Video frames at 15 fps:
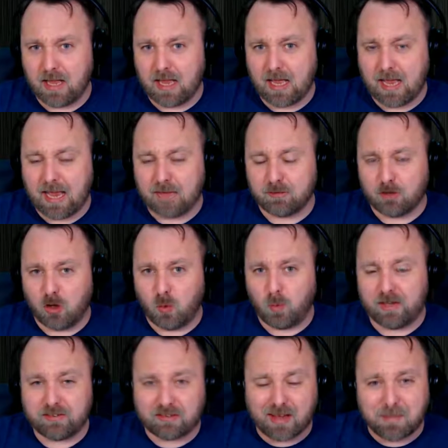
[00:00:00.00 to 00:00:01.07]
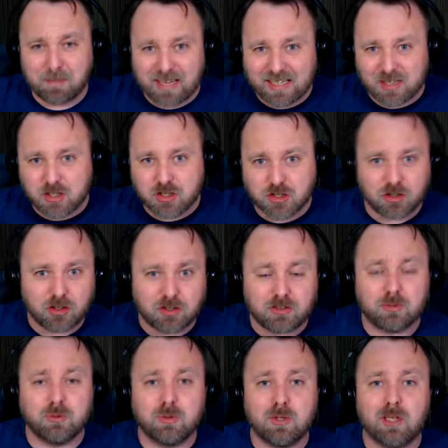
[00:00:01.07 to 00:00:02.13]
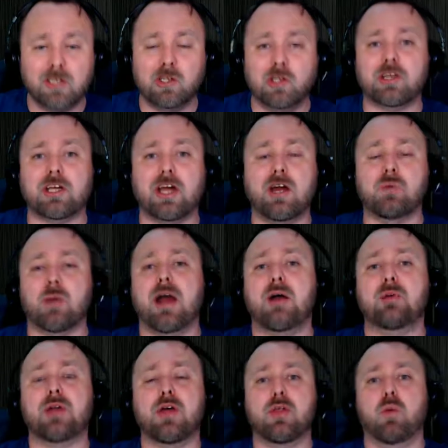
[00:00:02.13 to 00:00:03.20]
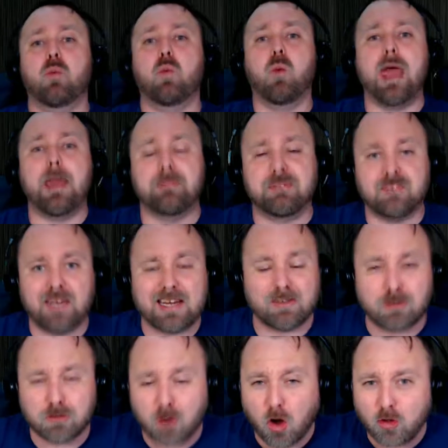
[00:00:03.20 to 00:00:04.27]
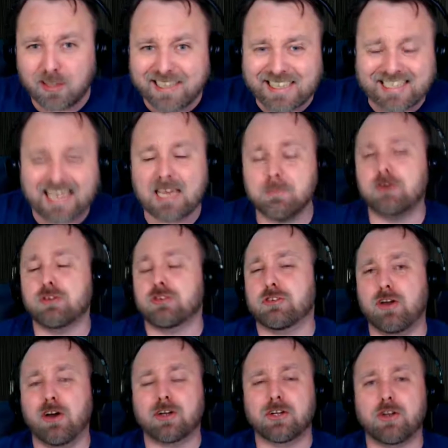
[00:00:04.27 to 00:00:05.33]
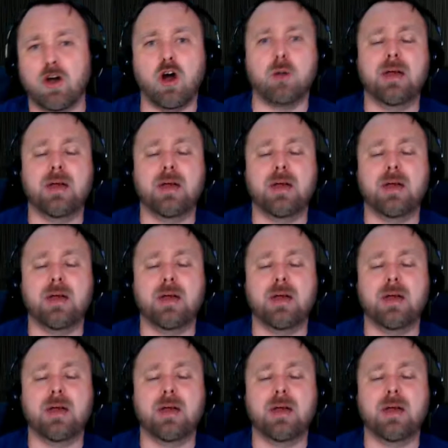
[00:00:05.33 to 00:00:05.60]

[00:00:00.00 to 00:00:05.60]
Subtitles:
As always, make sure to look around the website, scholarlygamers.com.